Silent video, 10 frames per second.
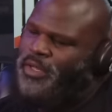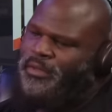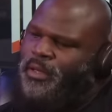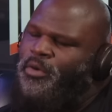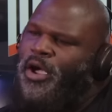
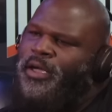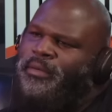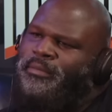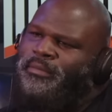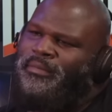I'm all right.
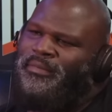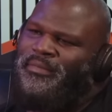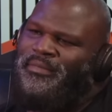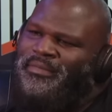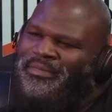
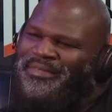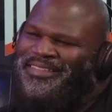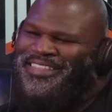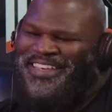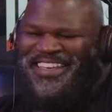
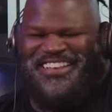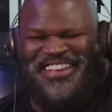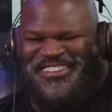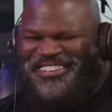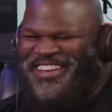you know, do that.